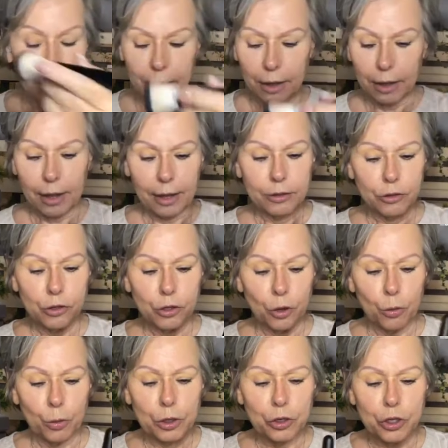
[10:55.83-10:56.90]
And so
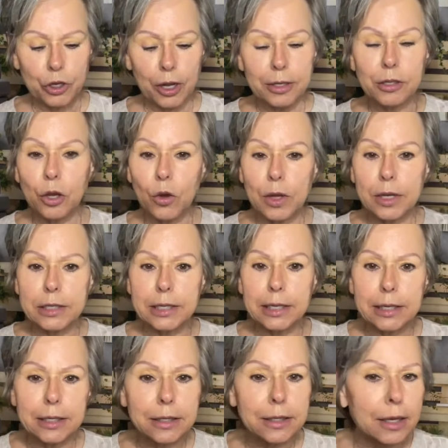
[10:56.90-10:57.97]
we're just going to
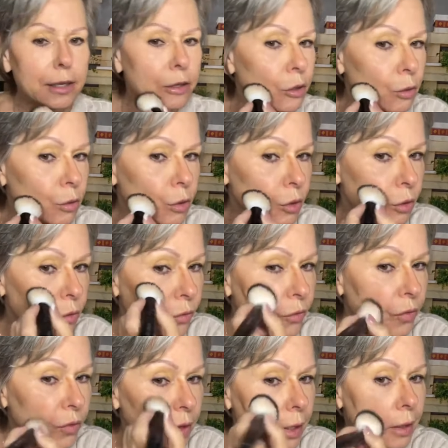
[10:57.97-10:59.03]
continue to
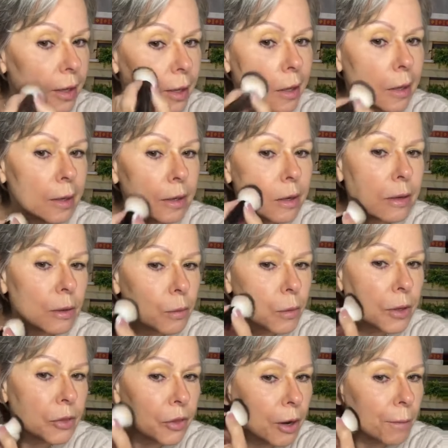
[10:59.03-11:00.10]
fill in
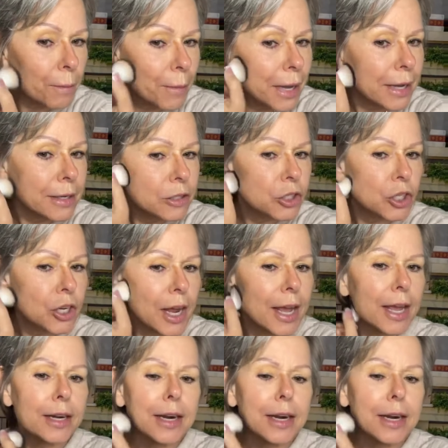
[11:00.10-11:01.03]
with our main shade.